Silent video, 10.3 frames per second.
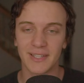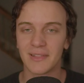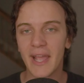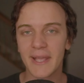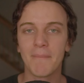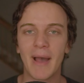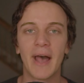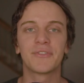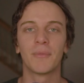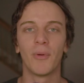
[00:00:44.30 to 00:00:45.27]
like in
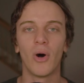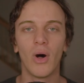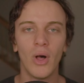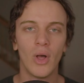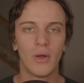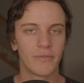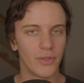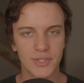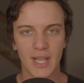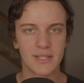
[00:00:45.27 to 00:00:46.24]
basketball, for
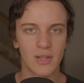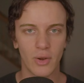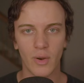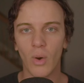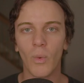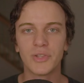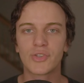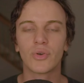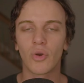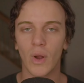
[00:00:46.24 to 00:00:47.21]
those of you guys that don't know, once
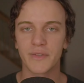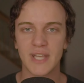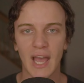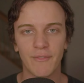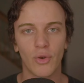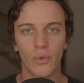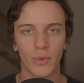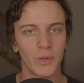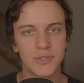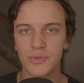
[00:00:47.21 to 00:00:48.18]
you cross half court,
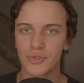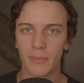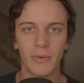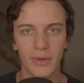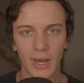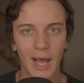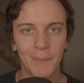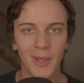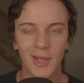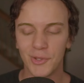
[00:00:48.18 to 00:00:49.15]
once you dribble it
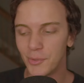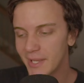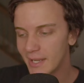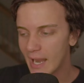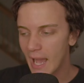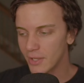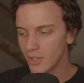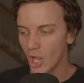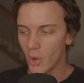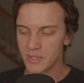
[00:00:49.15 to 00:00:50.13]
up, you cannot
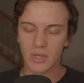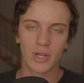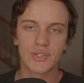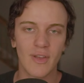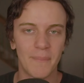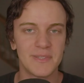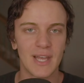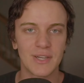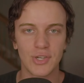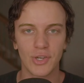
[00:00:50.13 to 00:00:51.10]
go, as long as you have
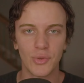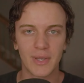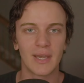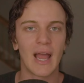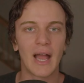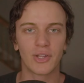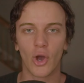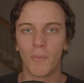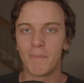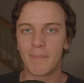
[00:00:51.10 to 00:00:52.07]
possession, you cannot
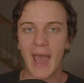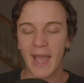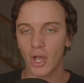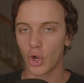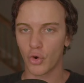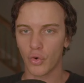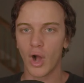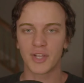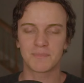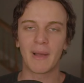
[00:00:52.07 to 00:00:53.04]
go back
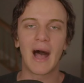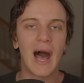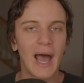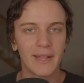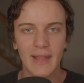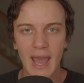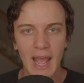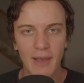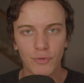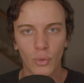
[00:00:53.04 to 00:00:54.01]
across behind that
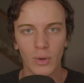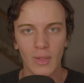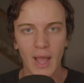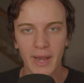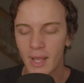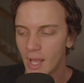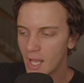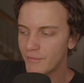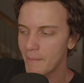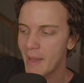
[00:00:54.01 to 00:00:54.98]
half court line.
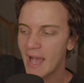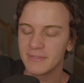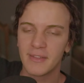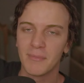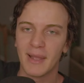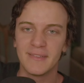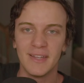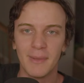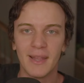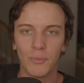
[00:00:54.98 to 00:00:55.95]
If I passed to my
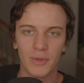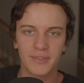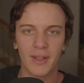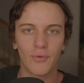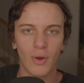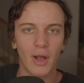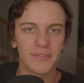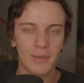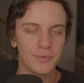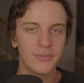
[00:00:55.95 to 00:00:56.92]
teammate once I
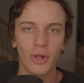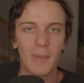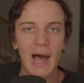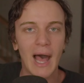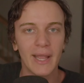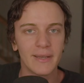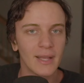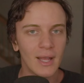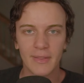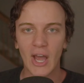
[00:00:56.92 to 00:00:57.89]
crossed that was still behind,
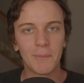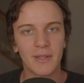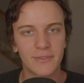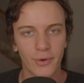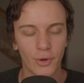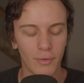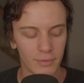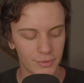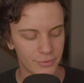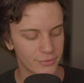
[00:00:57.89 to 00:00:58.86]
that would be a
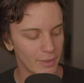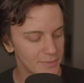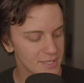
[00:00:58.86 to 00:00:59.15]
turnover. So something